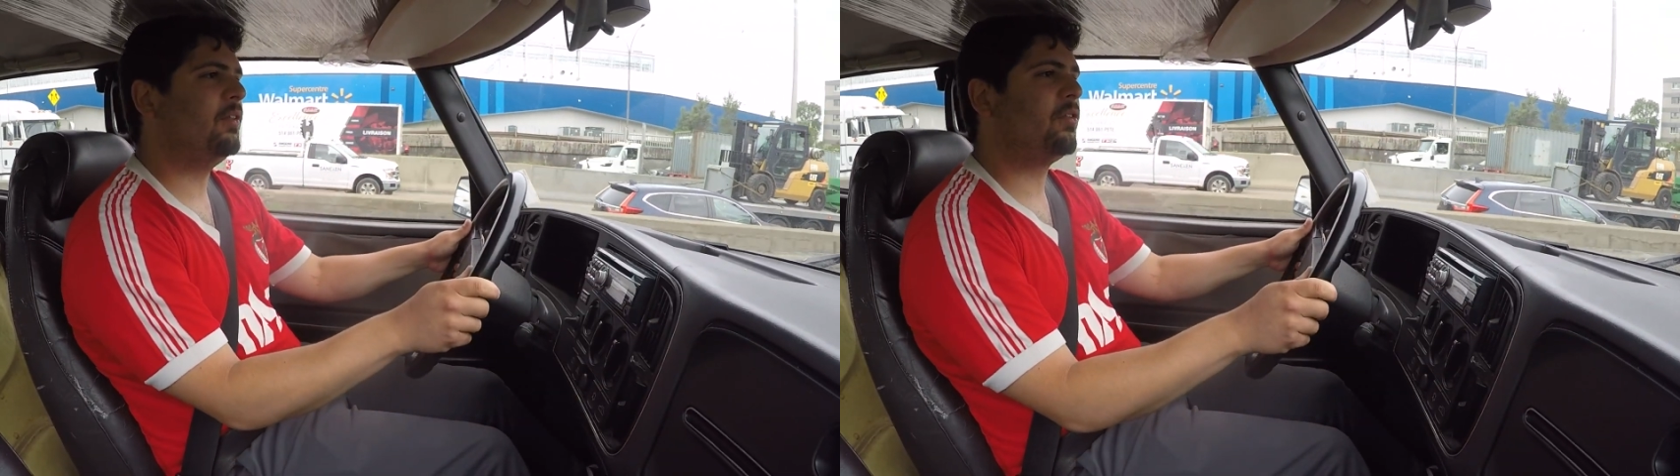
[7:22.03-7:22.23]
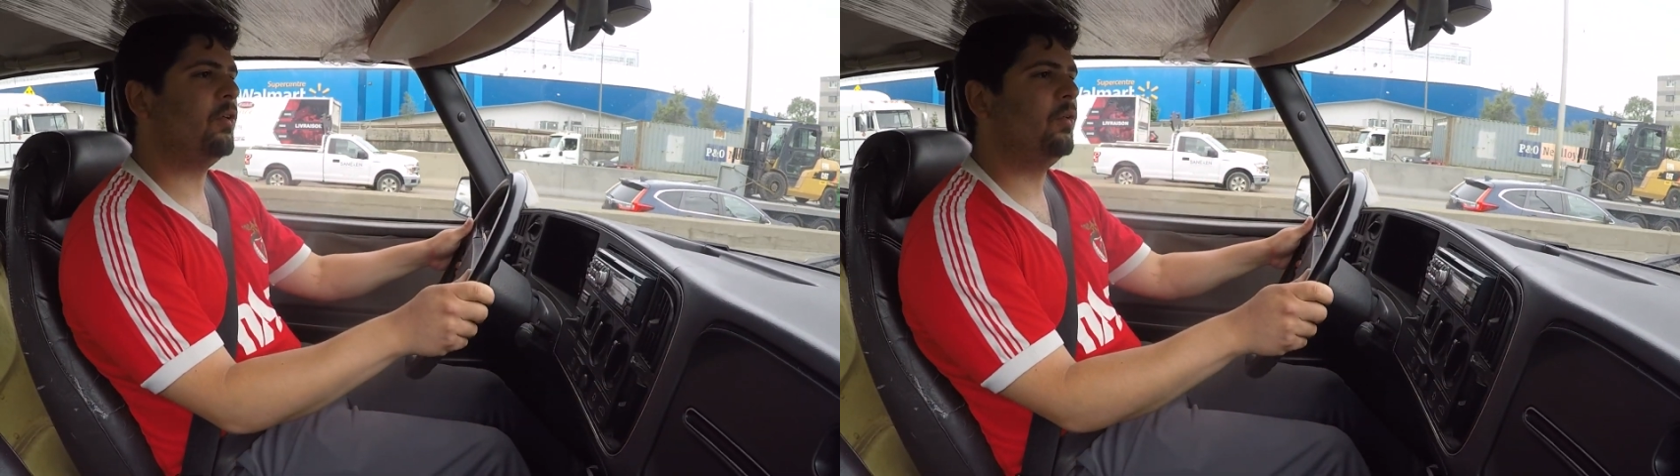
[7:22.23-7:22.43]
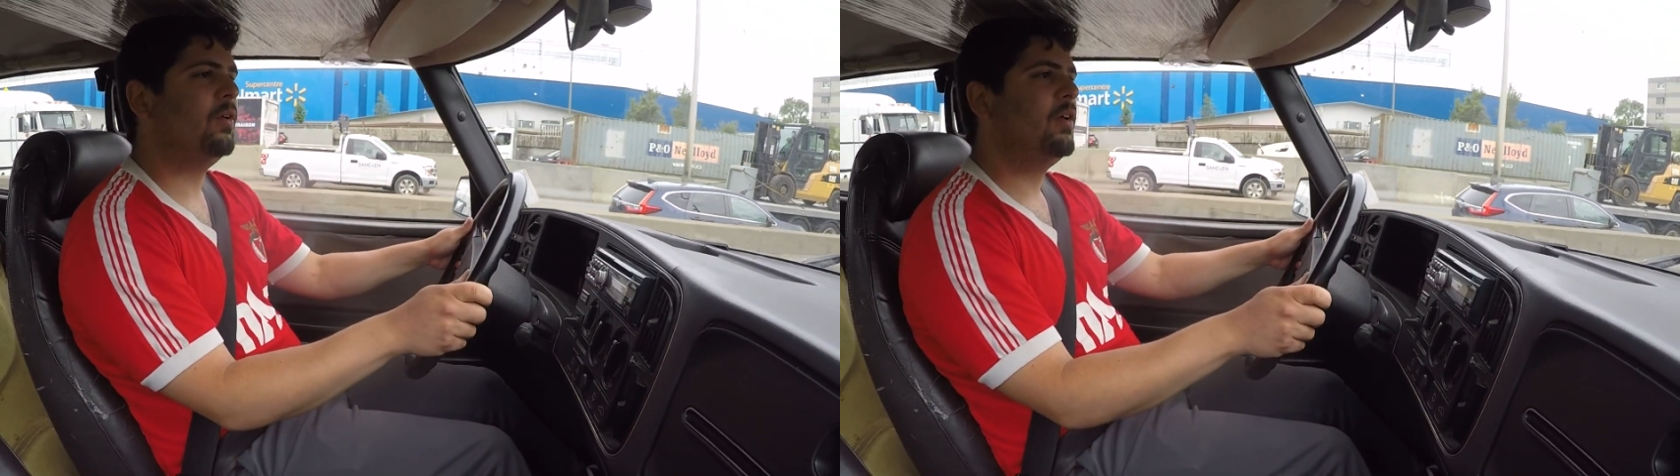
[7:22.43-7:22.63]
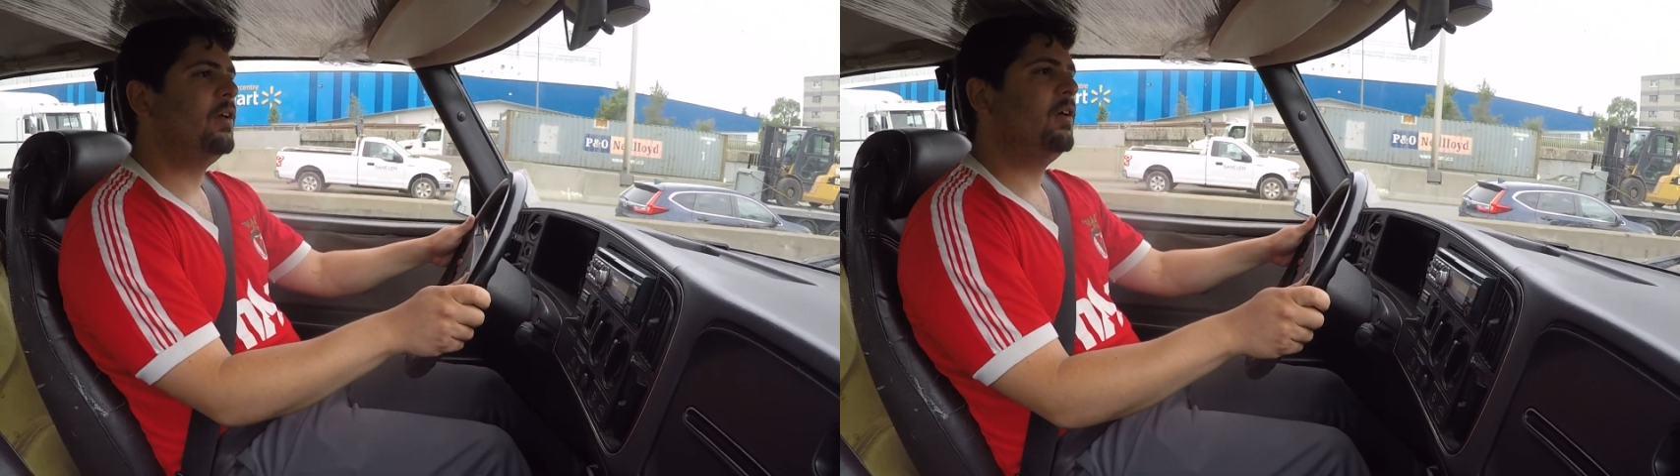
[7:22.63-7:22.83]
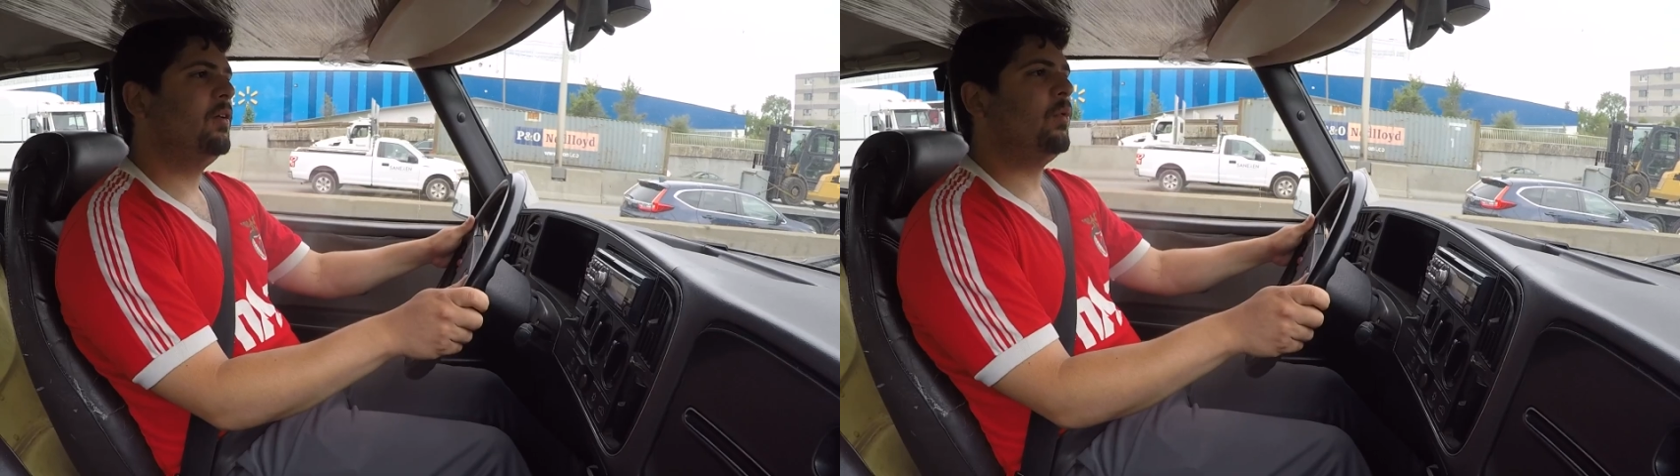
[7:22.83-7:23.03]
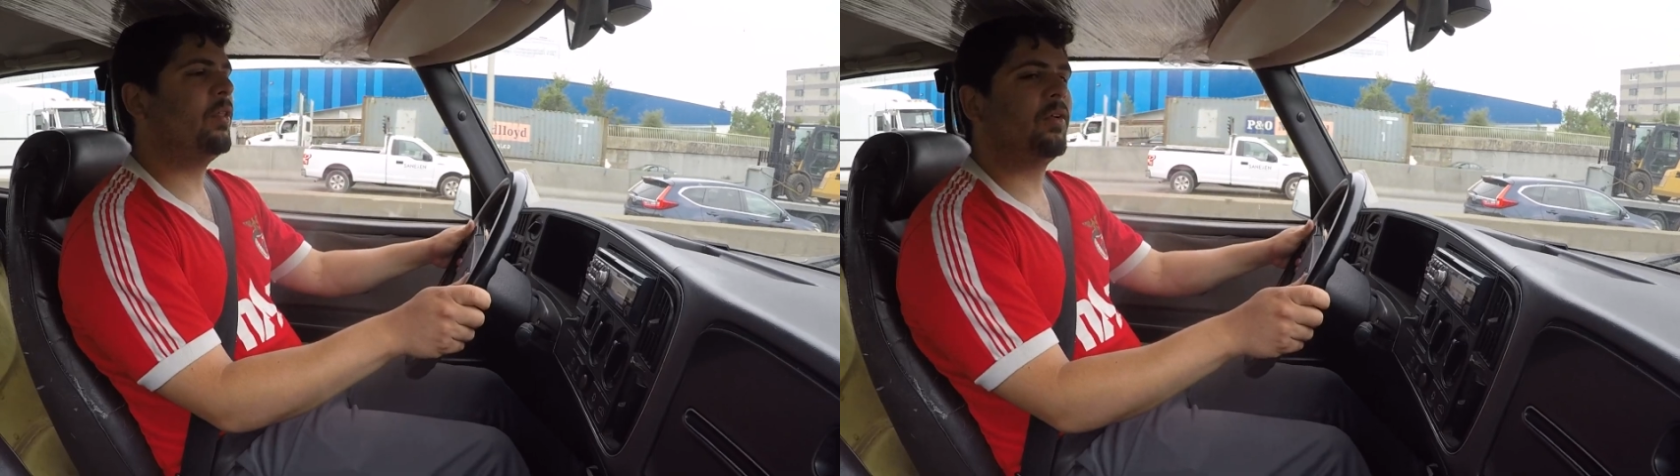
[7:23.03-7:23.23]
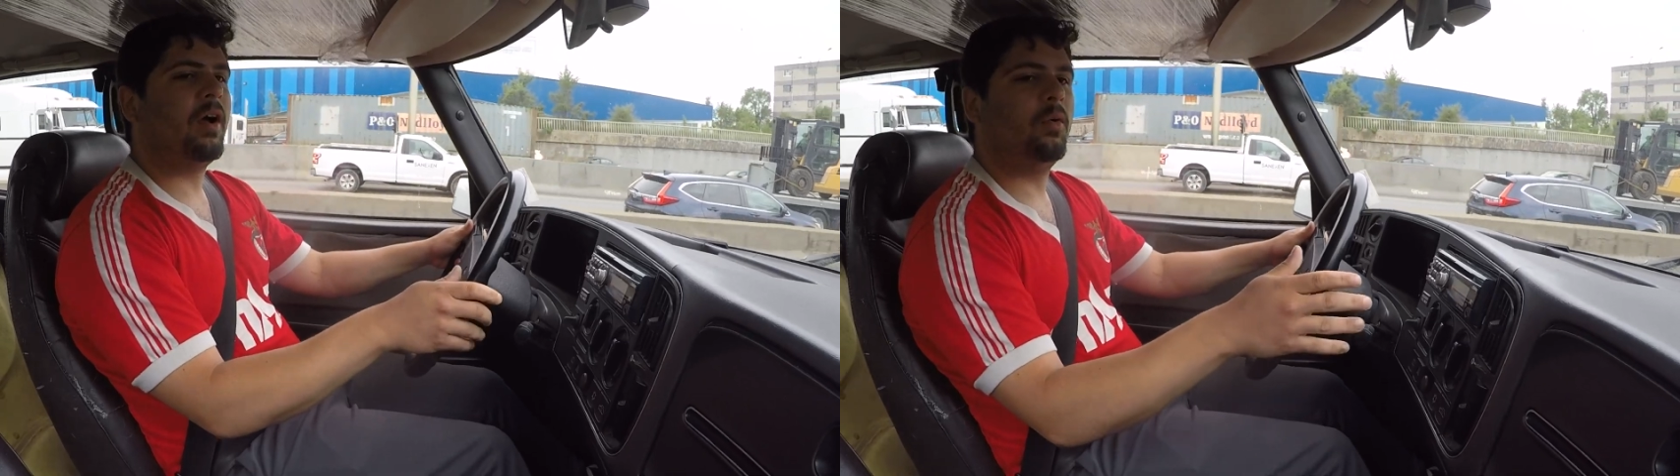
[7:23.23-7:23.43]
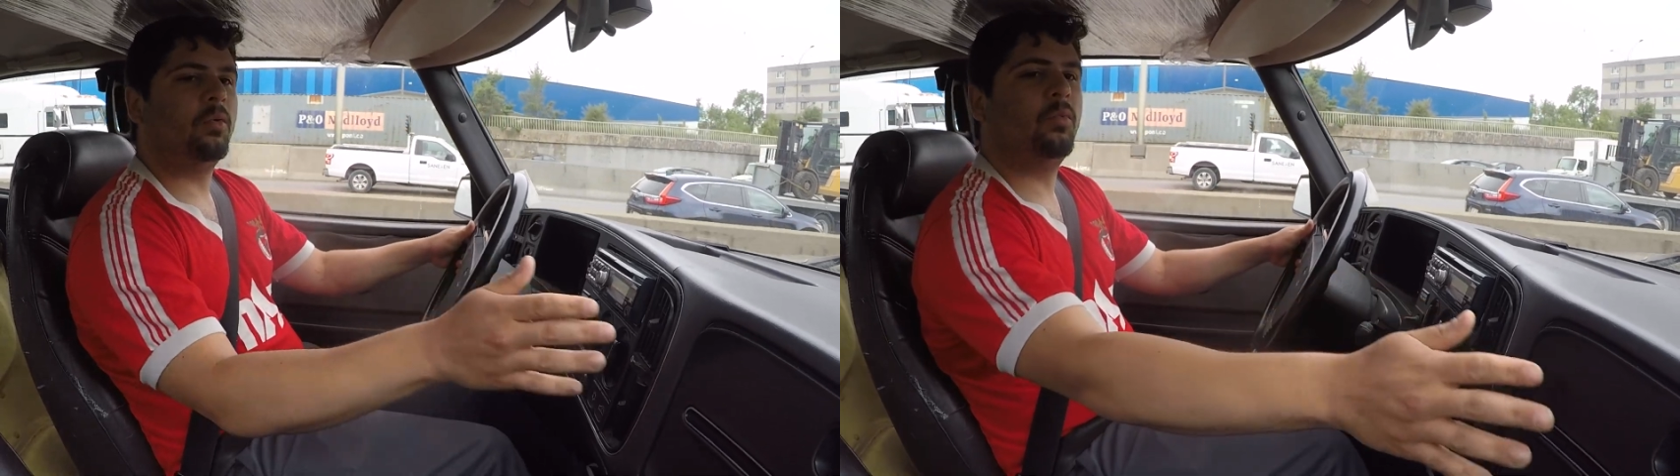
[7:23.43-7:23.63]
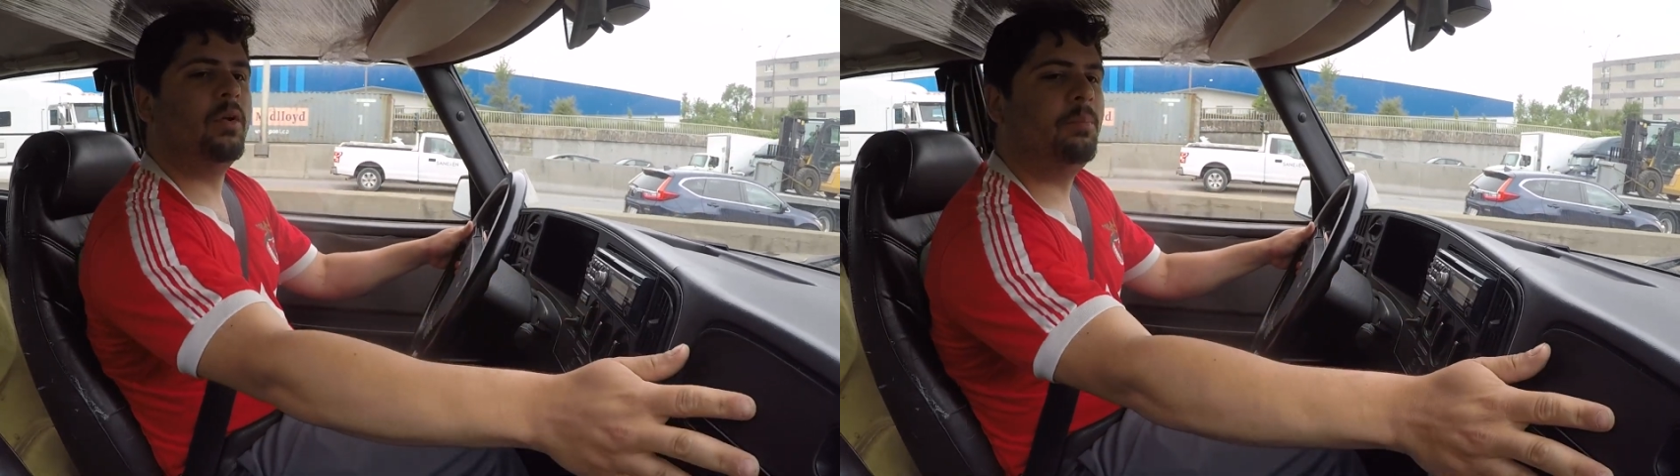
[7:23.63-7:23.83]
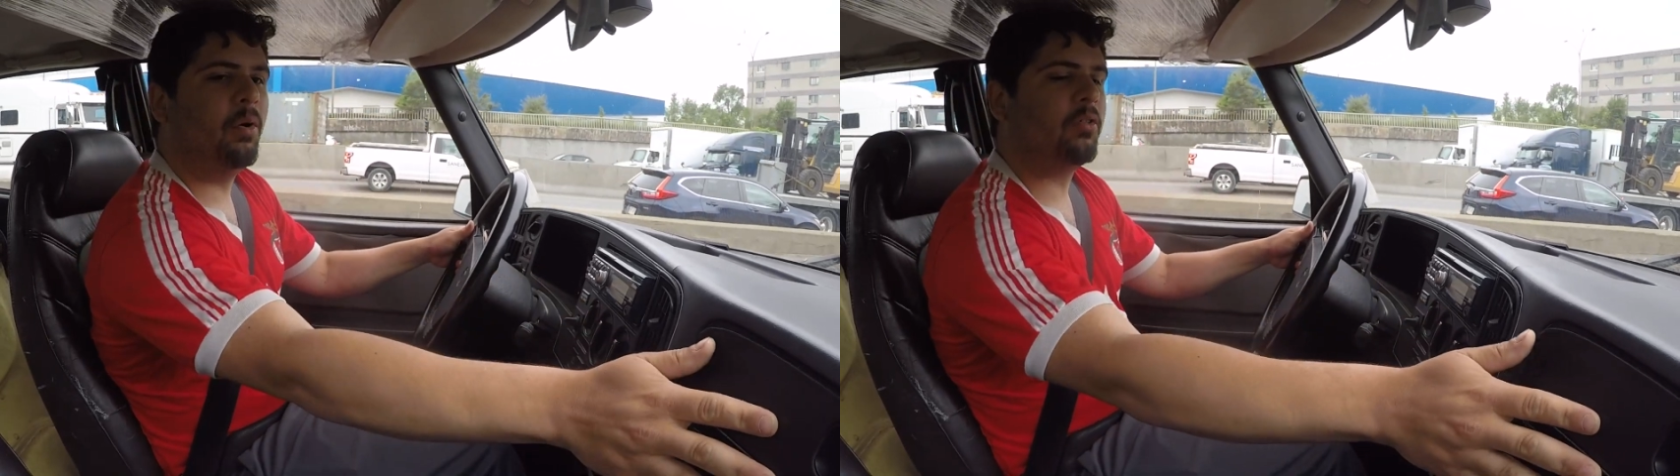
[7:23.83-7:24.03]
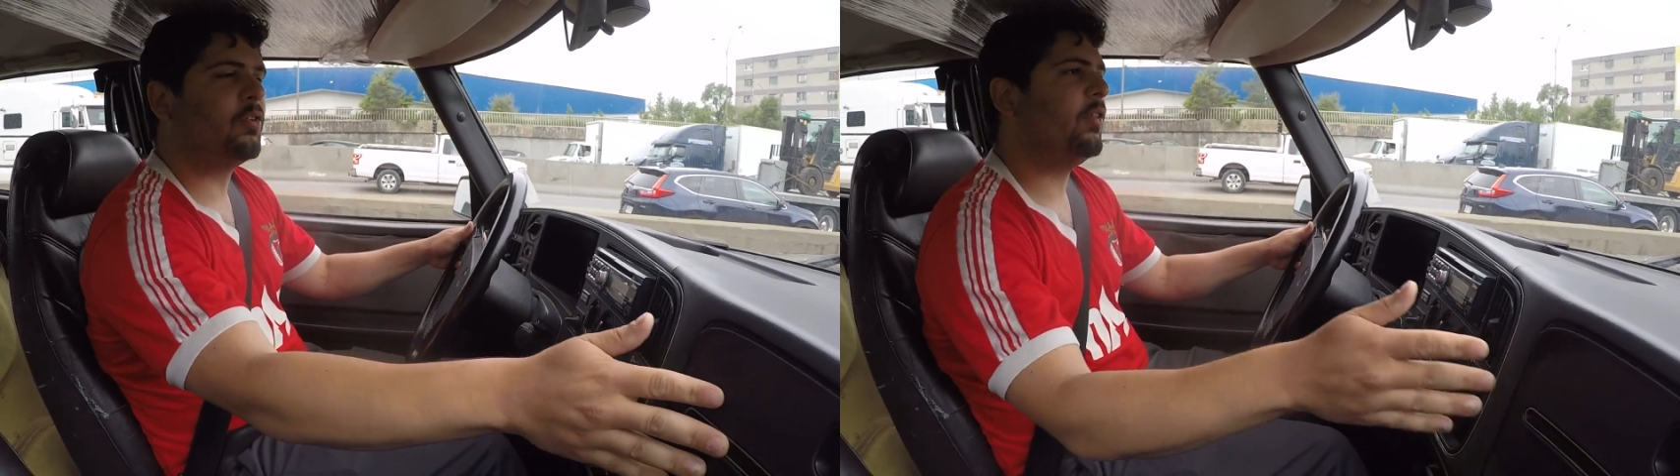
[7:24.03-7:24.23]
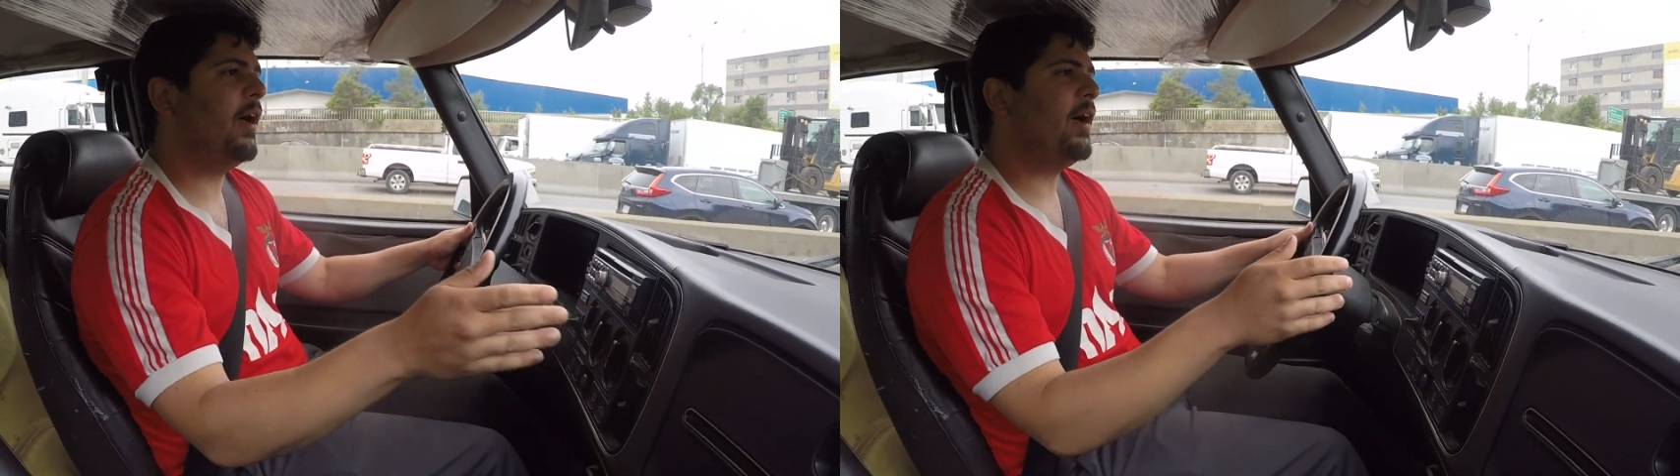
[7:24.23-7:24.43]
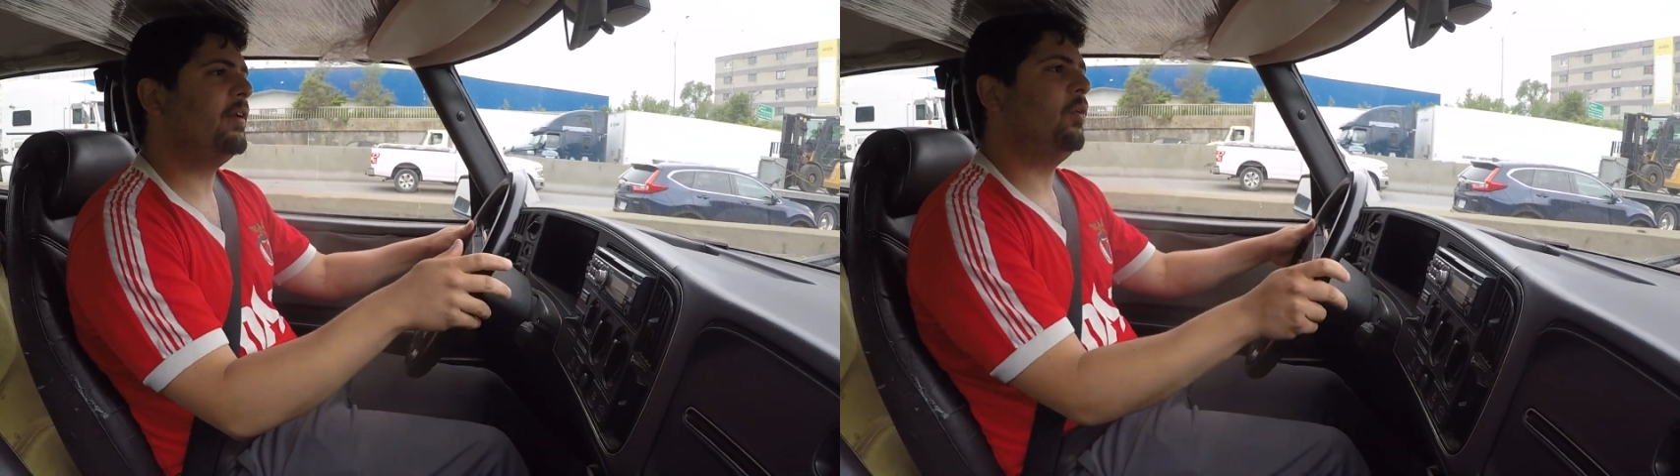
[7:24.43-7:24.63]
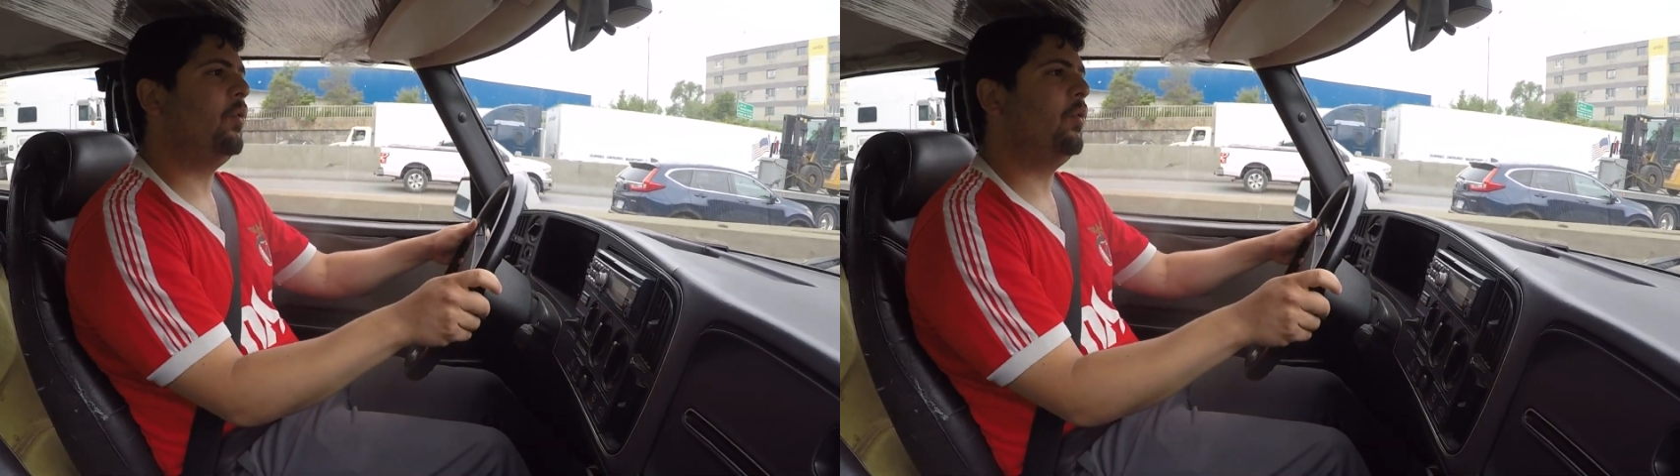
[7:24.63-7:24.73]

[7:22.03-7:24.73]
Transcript: So whether I reupholster that